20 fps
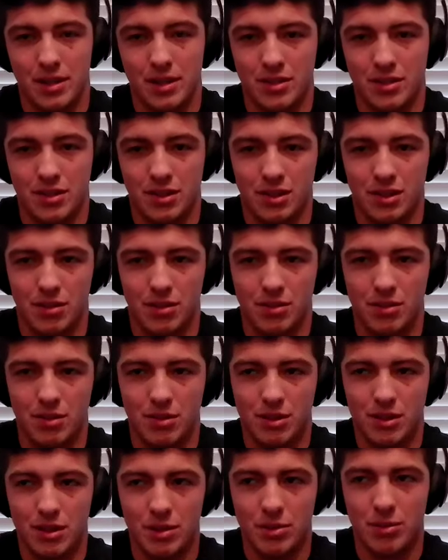And so
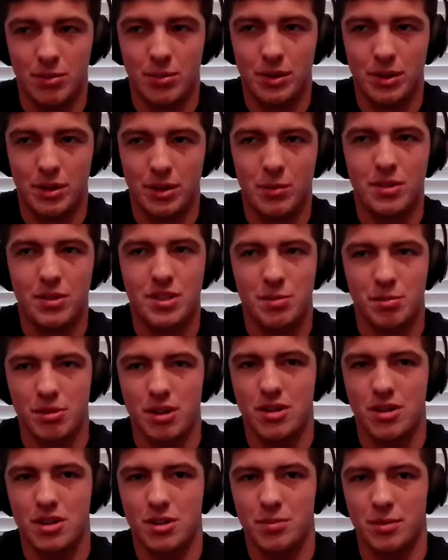it, there was a
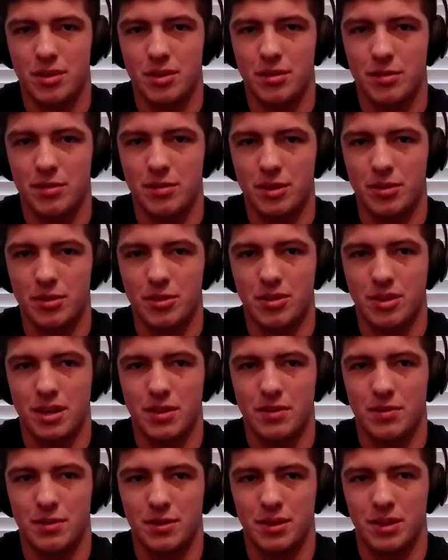pressure, but it was
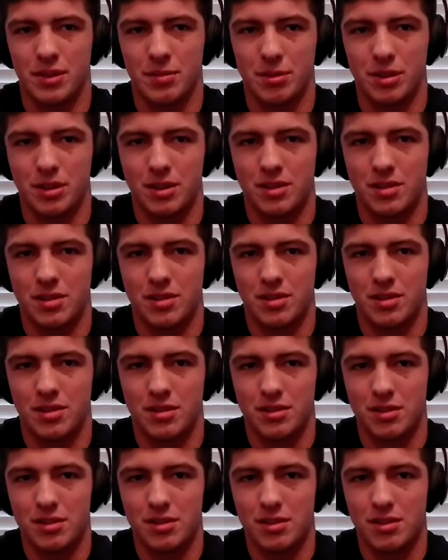definitely placed
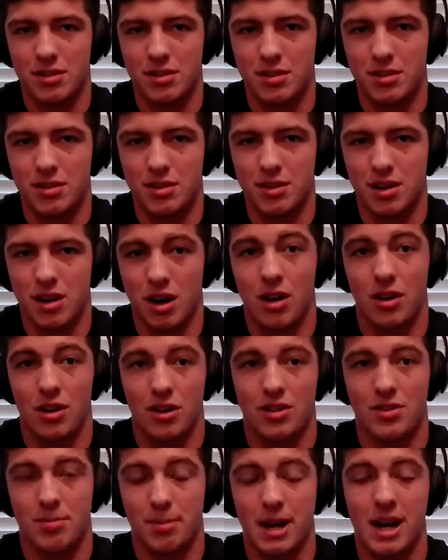on
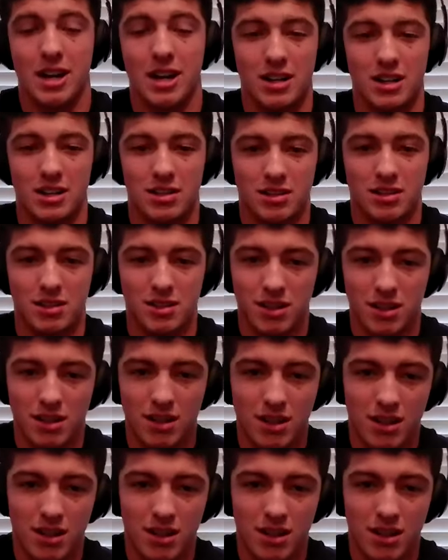us by us